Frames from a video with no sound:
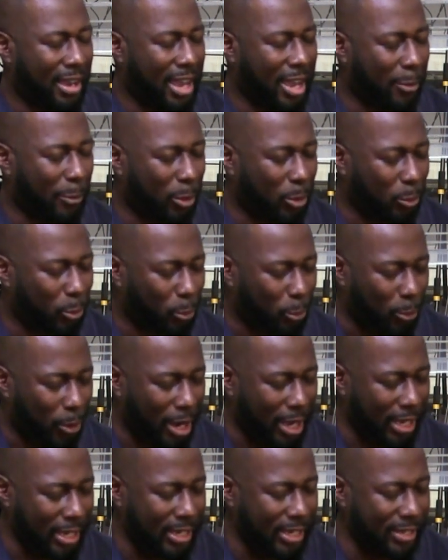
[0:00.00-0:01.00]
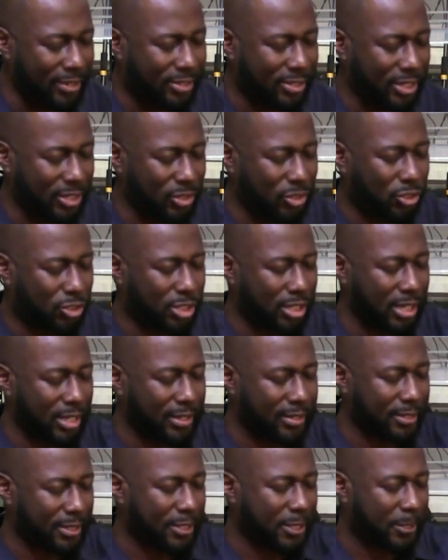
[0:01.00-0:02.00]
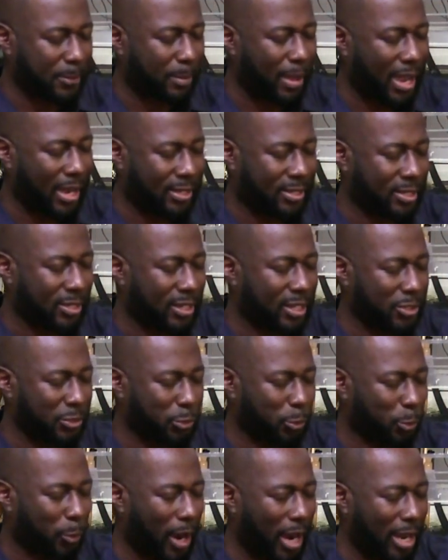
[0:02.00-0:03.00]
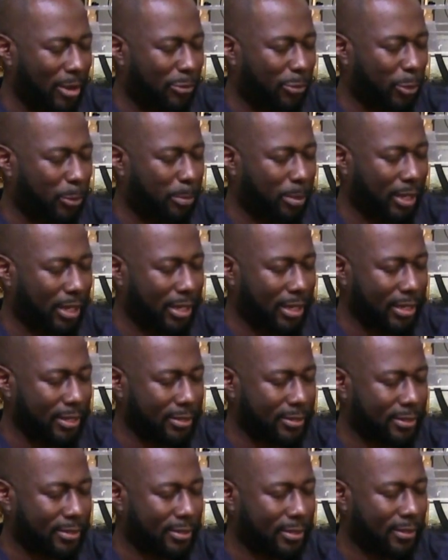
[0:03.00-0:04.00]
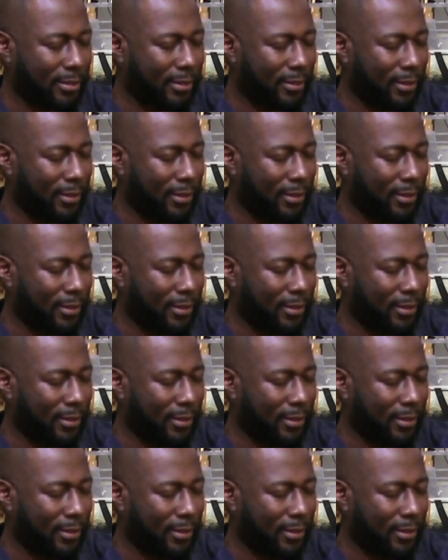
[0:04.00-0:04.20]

And we're raising Jesus back to his rightful place.